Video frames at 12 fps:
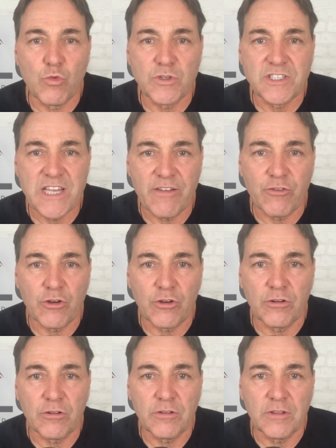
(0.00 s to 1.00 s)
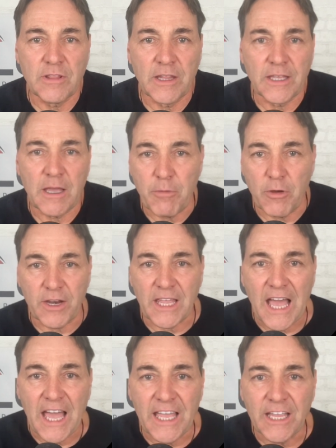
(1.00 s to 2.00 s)
was never like about a
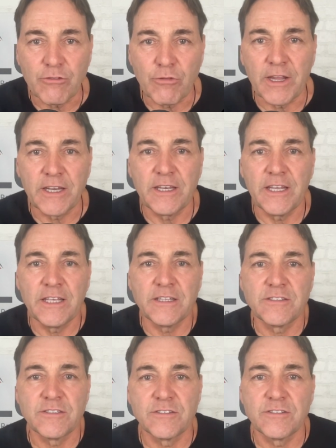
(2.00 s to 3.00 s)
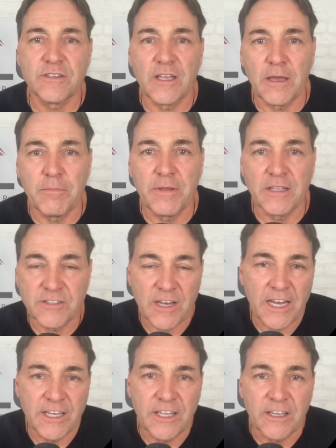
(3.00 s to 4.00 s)
guy, right? It's an
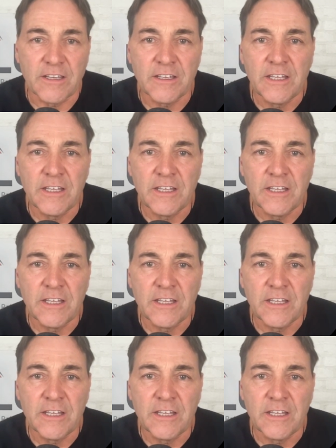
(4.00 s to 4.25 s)
idea.